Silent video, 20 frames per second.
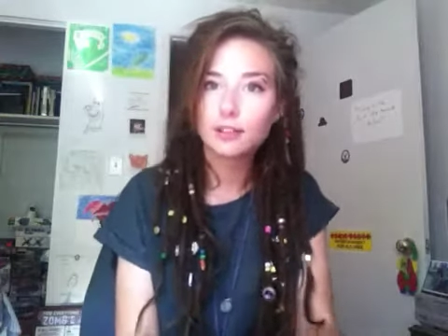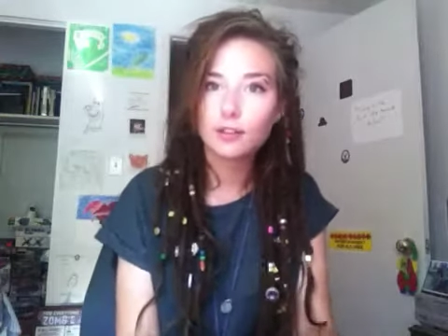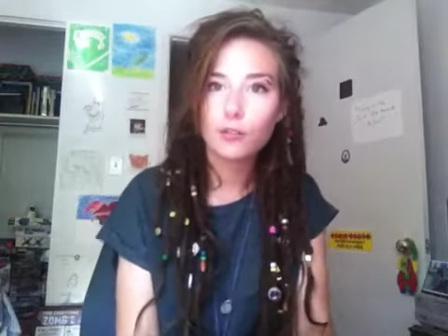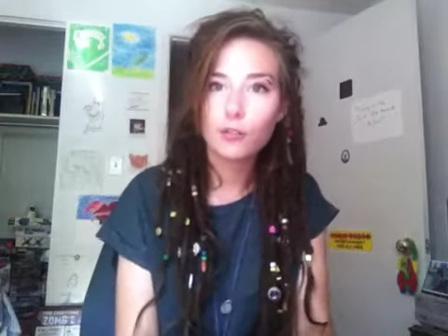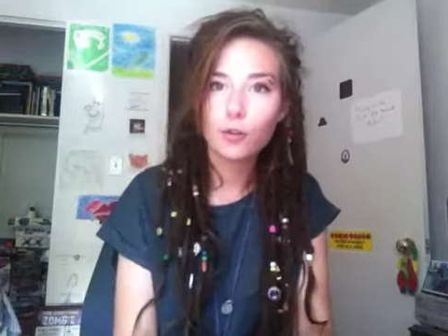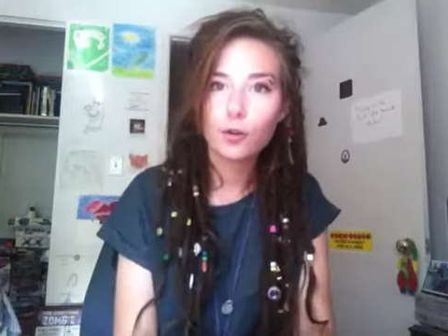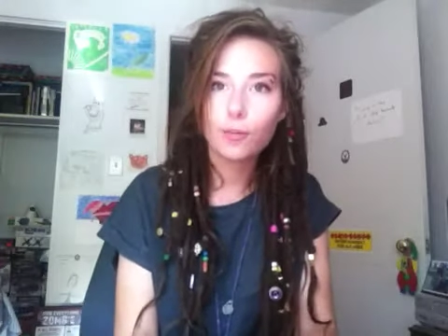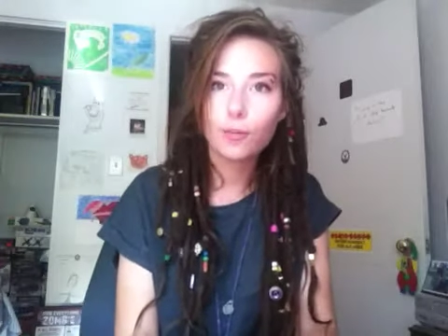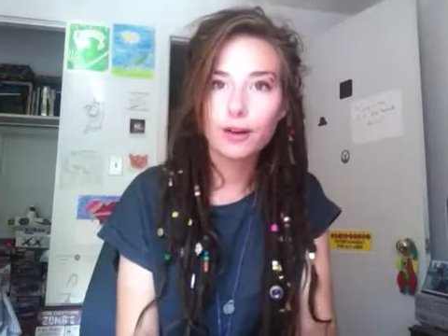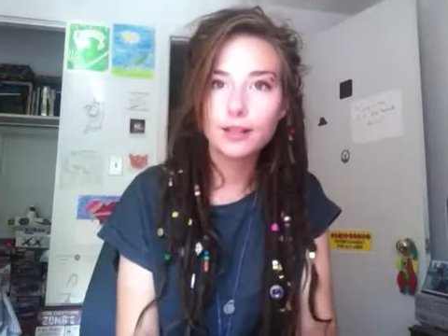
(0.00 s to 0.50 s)

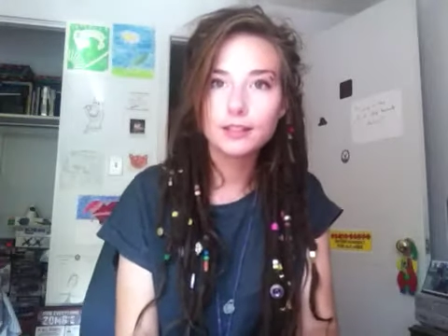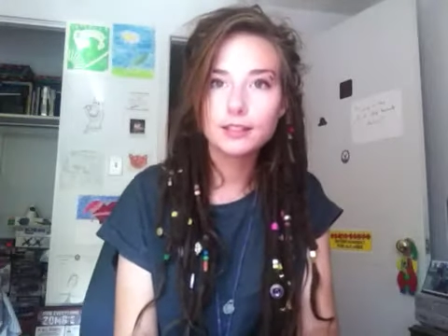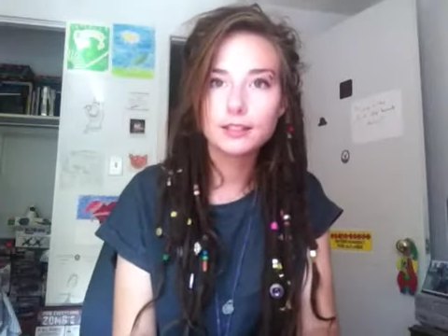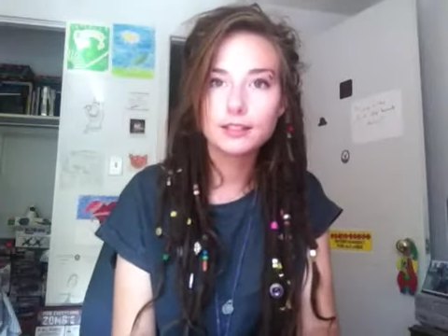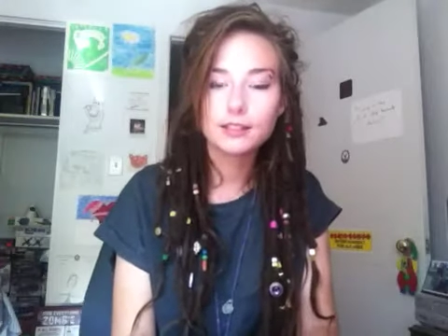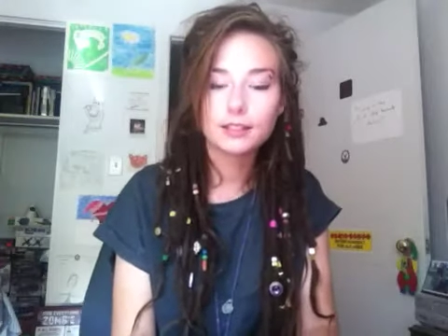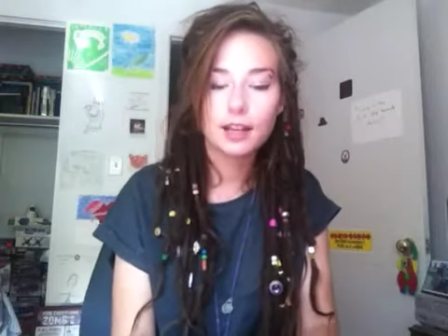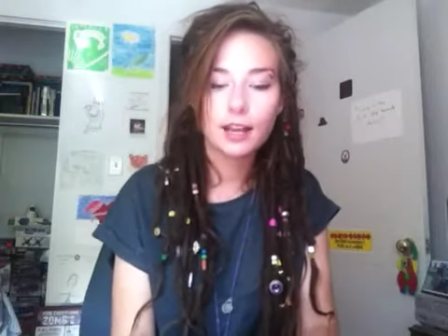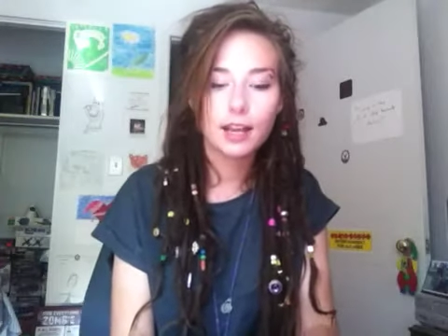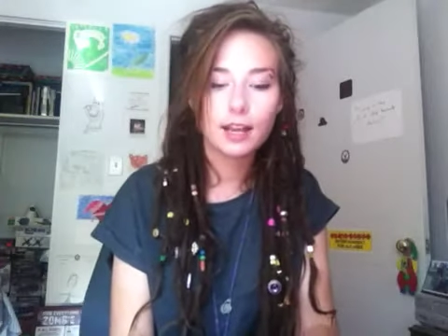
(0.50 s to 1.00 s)
4
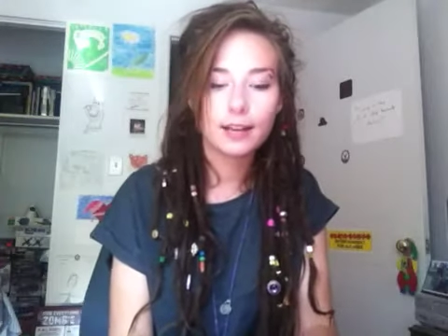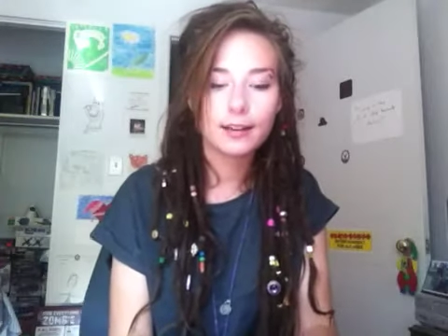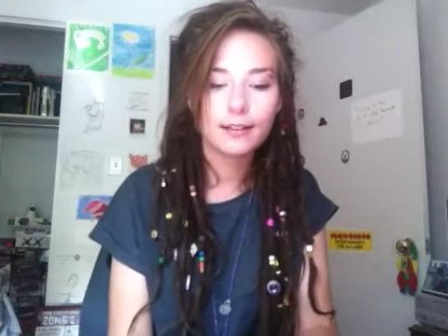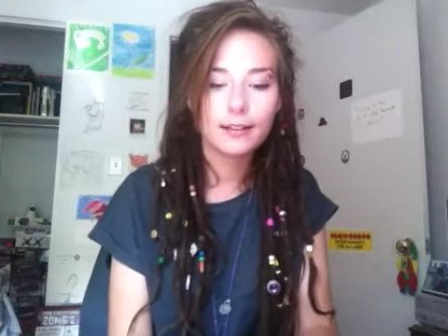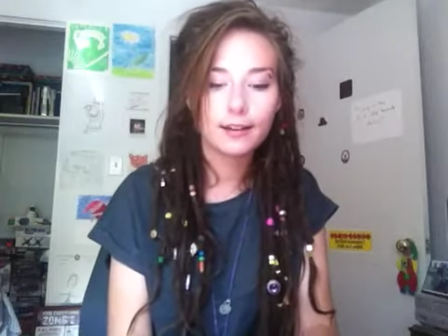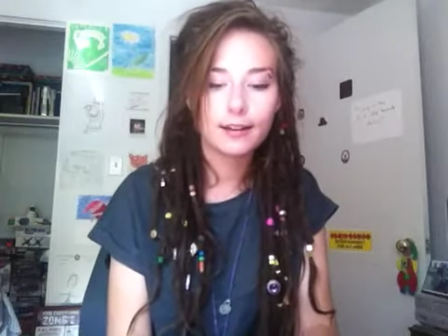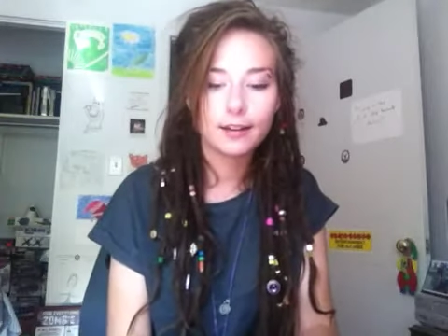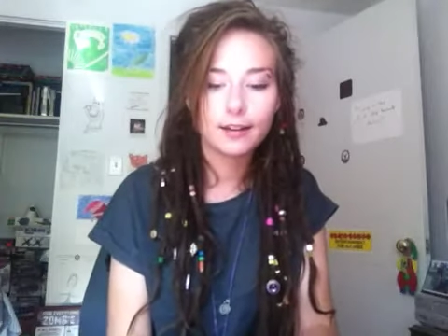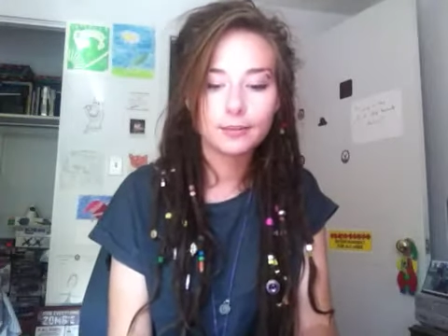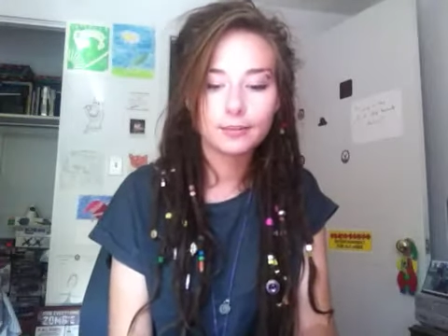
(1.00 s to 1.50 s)
months,
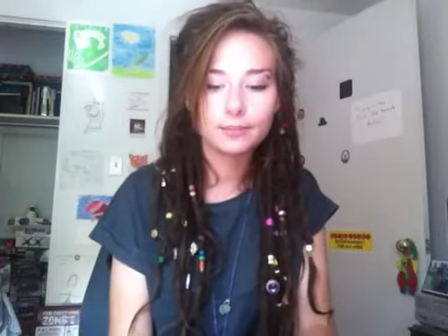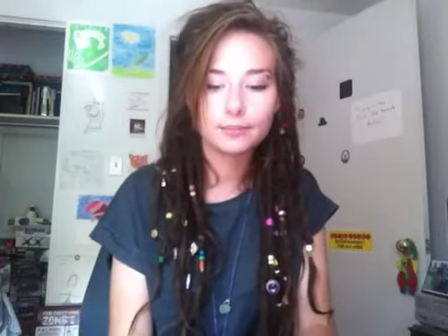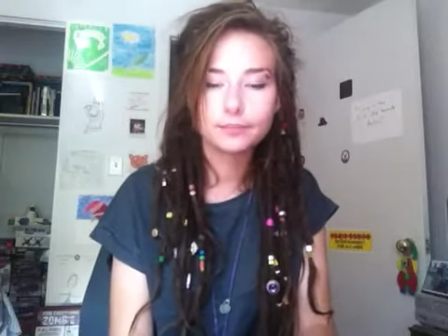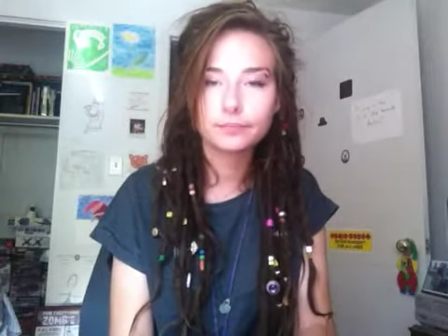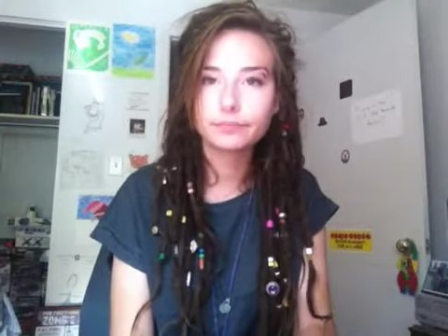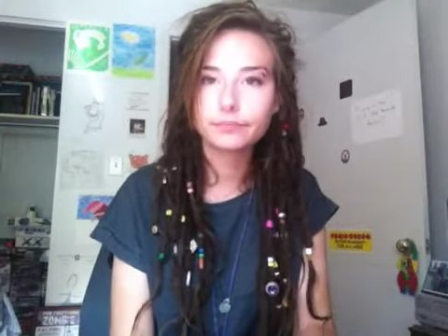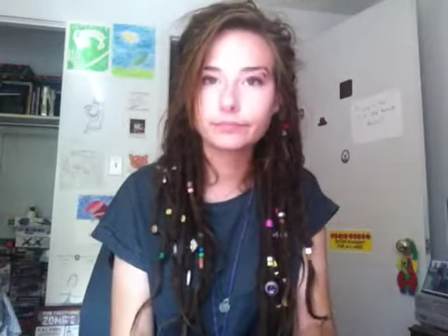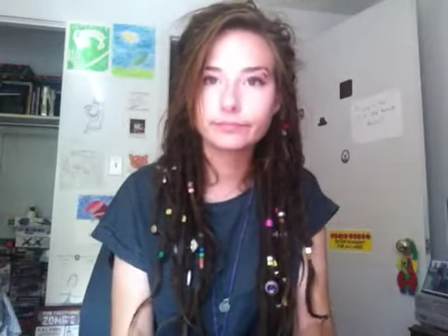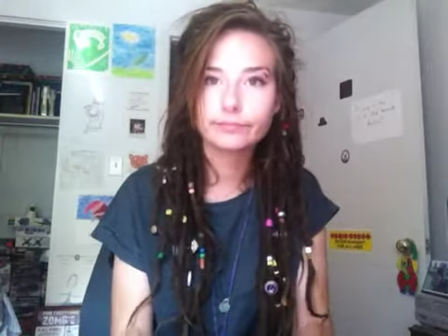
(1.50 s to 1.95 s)
and